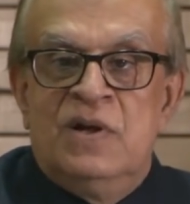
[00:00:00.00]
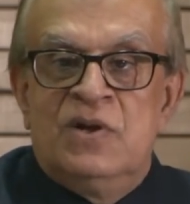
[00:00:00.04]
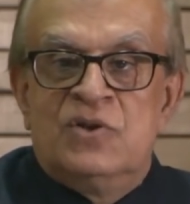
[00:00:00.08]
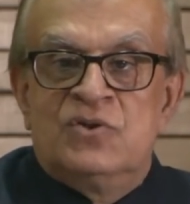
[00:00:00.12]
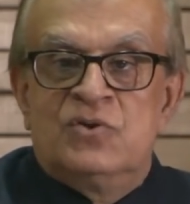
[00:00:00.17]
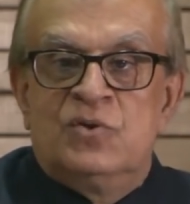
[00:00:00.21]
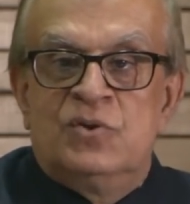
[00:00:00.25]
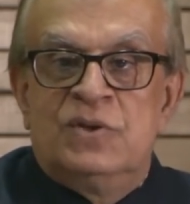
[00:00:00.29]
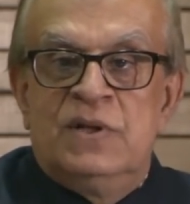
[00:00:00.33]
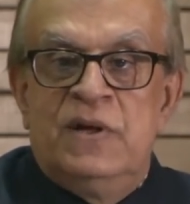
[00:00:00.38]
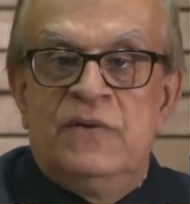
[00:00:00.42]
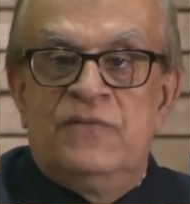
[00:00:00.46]

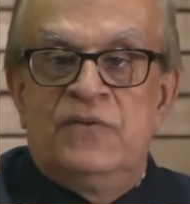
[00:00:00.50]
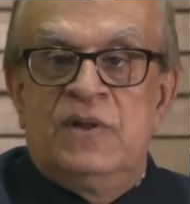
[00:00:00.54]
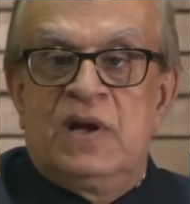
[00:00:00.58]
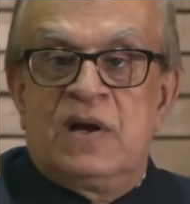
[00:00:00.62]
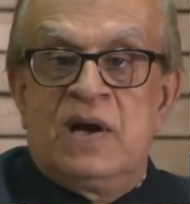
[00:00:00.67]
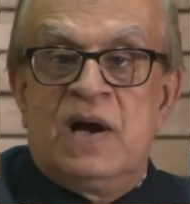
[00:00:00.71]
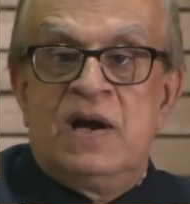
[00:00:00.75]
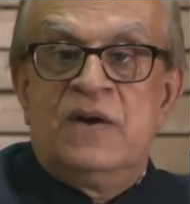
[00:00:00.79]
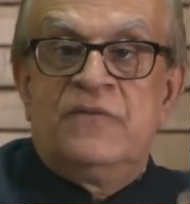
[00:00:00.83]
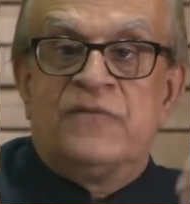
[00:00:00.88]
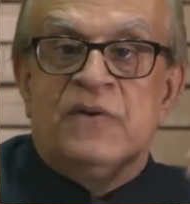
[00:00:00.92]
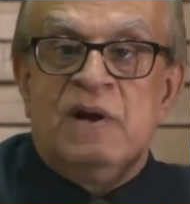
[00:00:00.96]
So if they
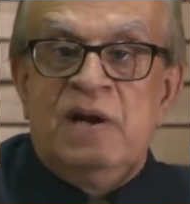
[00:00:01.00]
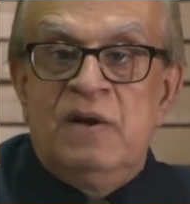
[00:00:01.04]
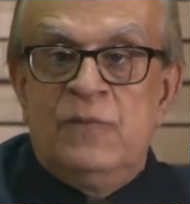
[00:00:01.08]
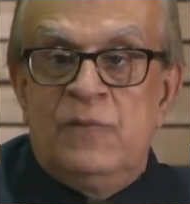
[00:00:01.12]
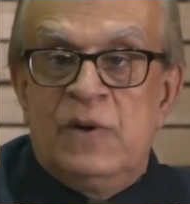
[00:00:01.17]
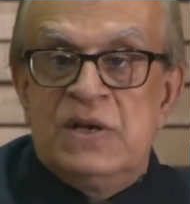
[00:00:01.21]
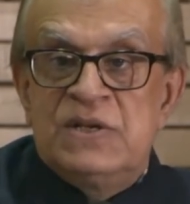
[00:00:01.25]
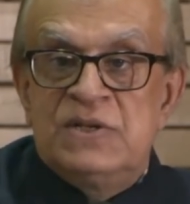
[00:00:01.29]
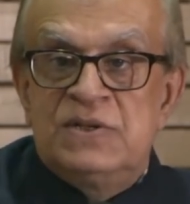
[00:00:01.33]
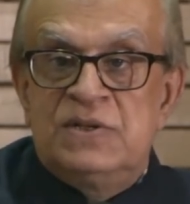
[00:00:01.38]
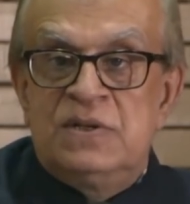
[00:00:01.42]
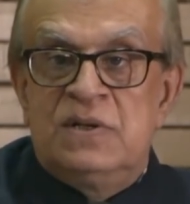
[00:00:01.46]
can't find
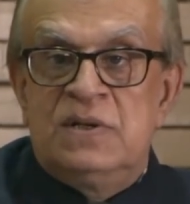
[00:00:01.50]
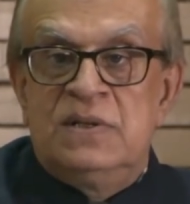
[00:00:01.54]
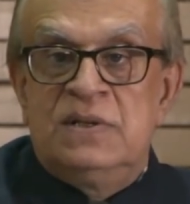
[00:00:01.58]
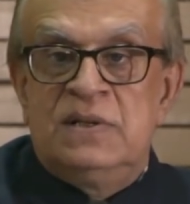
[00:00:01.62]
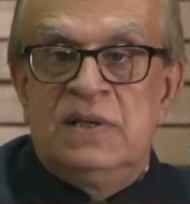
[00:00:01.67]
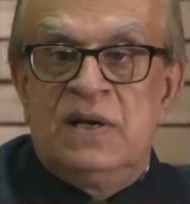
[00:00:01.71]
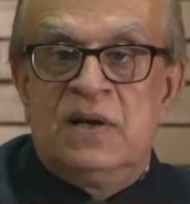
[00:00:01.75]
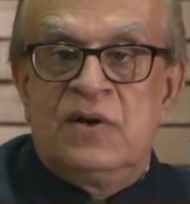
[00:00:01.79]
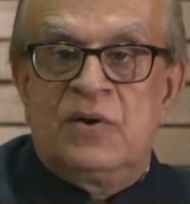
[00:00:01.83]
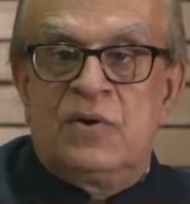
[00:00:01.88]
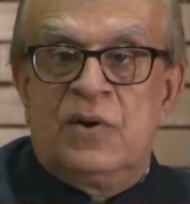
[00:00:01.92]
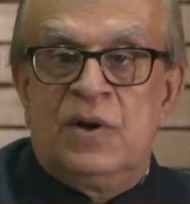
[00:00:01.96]
Western,
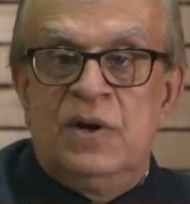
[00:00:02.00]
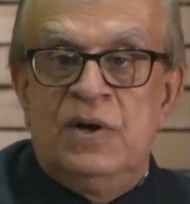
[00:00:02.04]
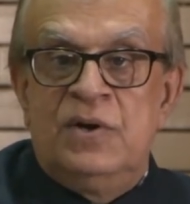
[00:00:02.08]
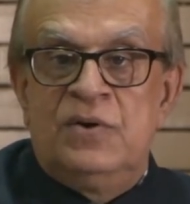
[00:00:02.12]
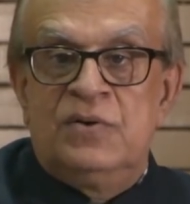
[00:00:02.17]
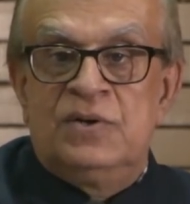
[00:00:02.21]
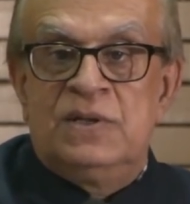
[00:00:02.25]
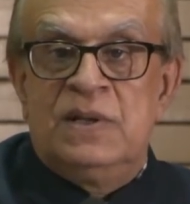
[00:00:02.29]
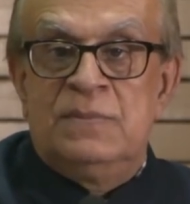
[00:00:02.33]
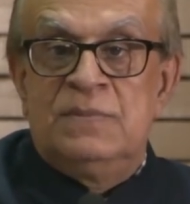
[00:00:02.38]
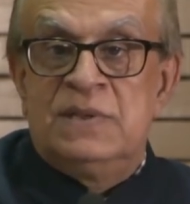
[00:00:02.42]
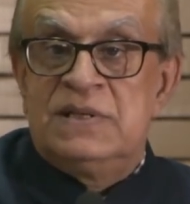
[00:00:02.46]
then according
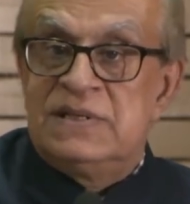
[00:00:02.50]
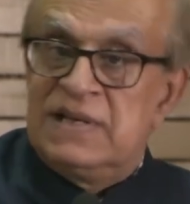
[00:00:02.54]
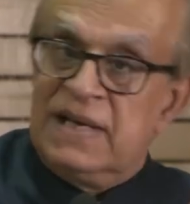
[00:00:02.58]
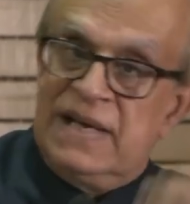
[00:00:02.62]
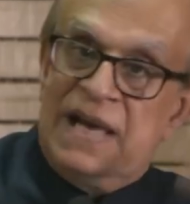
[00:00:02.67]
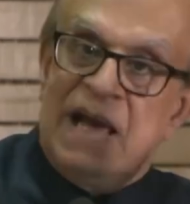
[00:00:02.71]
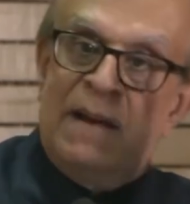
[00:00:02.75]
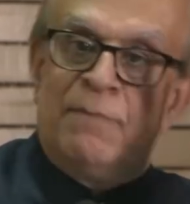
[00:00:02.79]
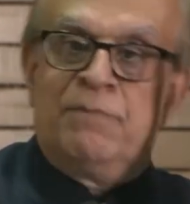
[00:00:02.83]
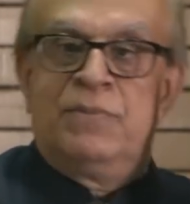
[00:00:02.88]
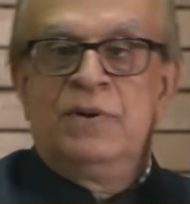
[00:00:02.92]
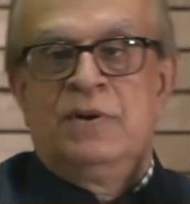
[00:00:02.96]
to them there's a
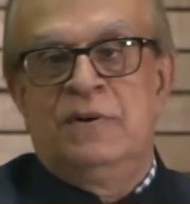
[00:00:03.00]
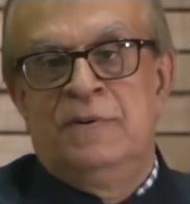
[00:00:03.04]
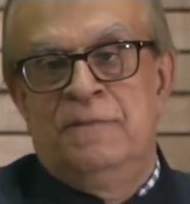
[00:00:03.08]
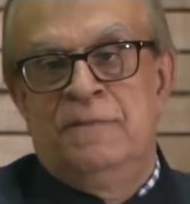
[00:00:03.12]
gap.